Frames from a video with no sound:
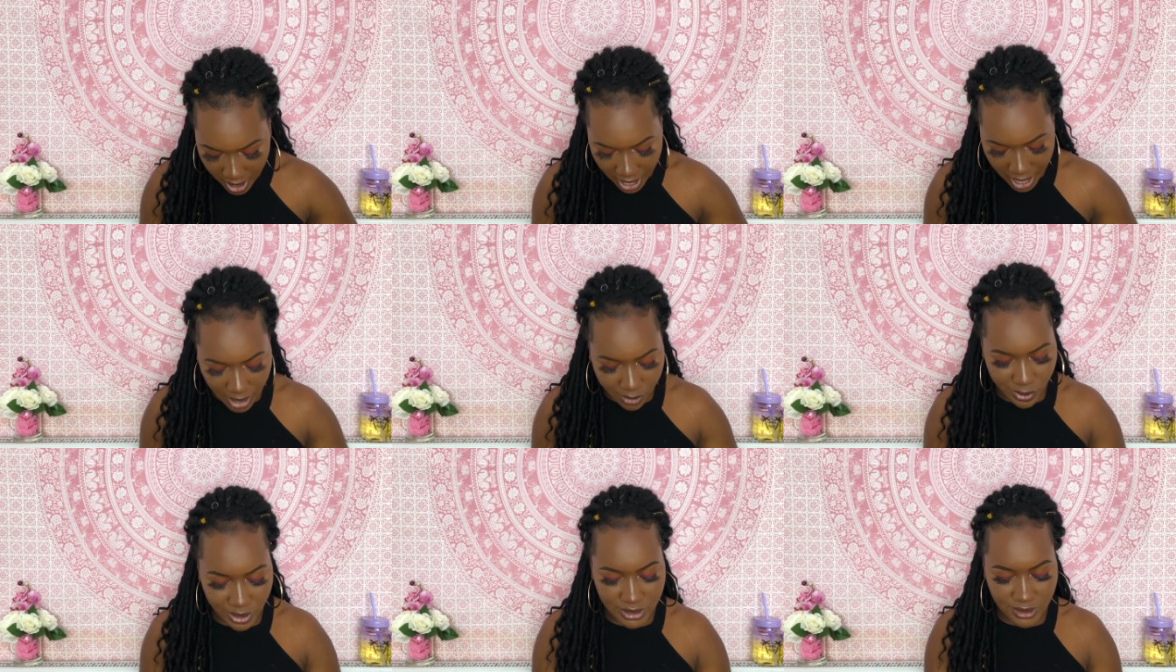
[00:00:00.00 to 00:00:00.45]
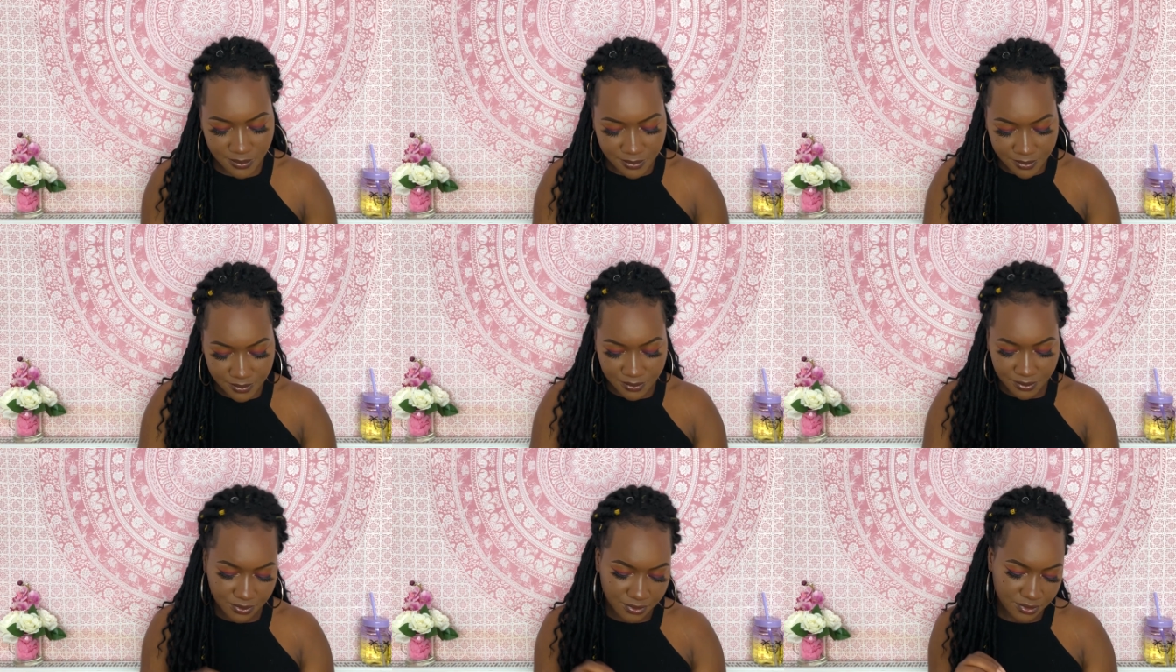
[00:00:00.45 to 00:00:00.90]
Anyways,
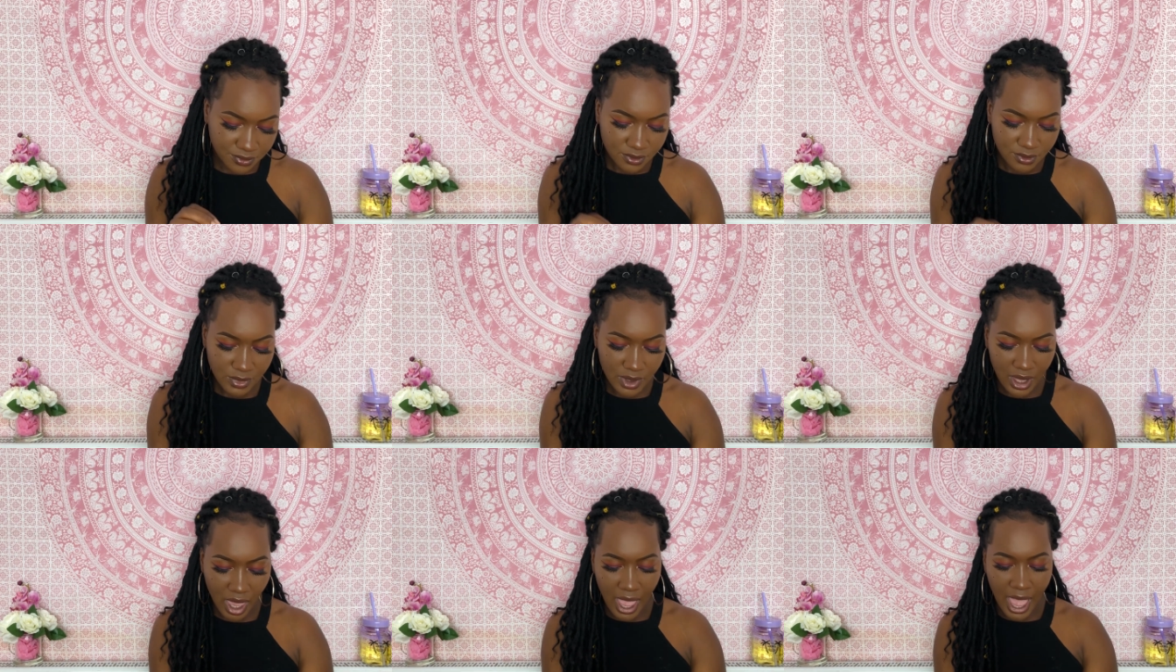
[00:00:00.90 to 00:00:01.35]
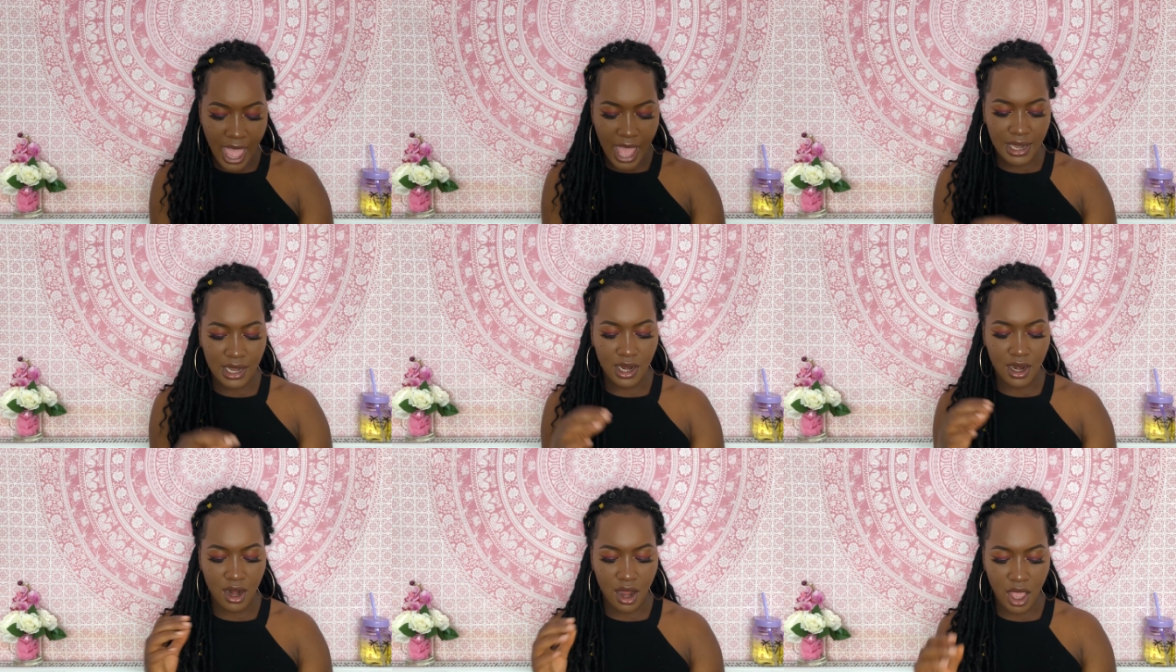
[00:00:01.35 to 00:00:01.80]

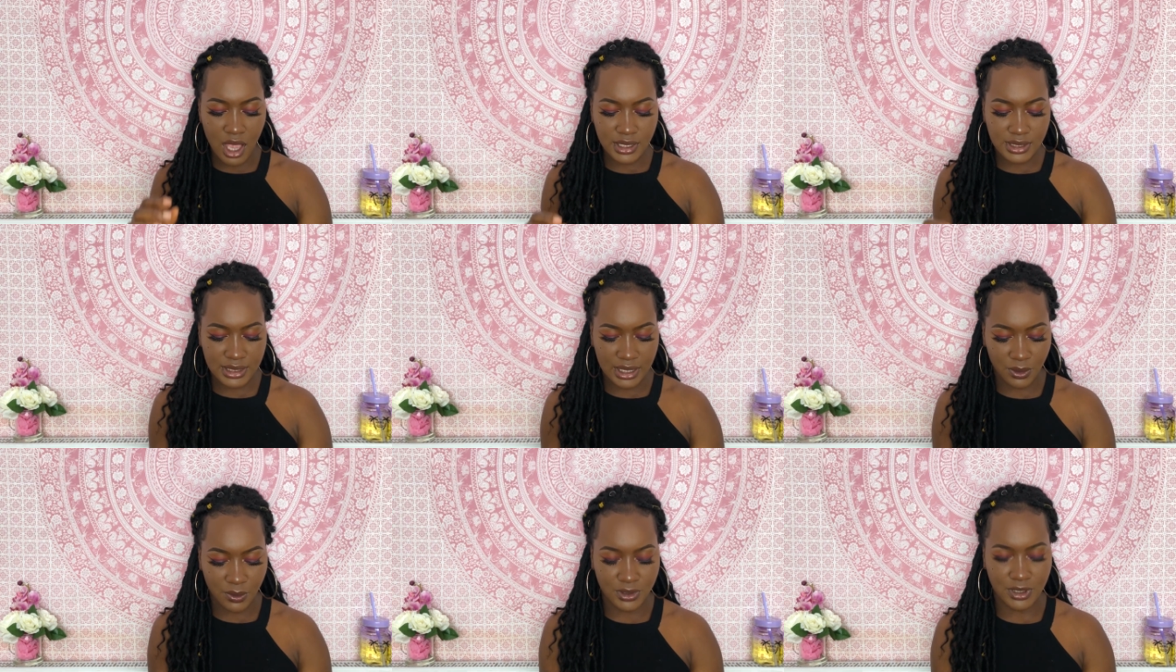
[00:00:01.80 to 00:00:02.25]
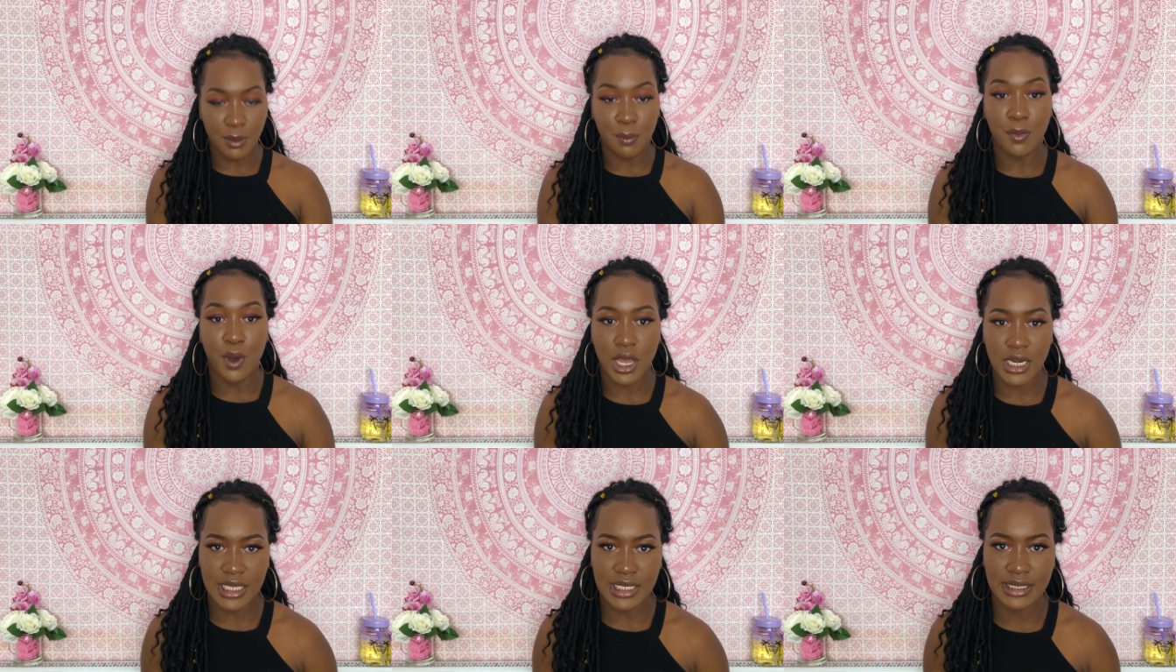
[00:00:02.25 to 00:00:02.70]
and then the last thing was a
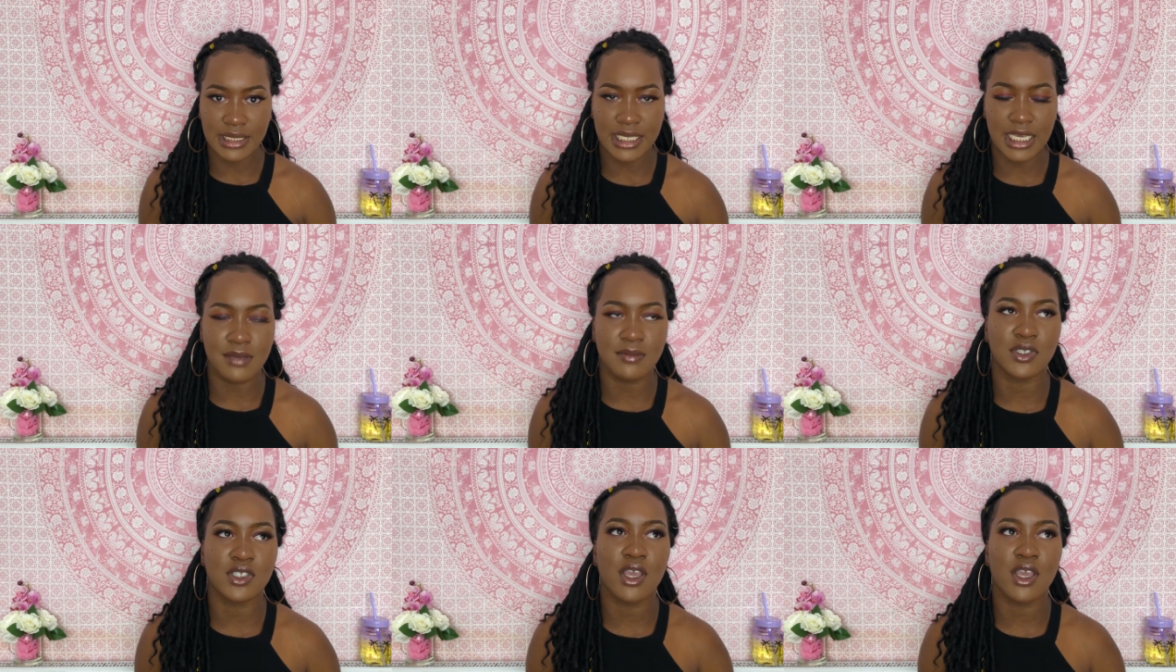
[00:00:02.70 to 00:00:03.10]
buddy scheme.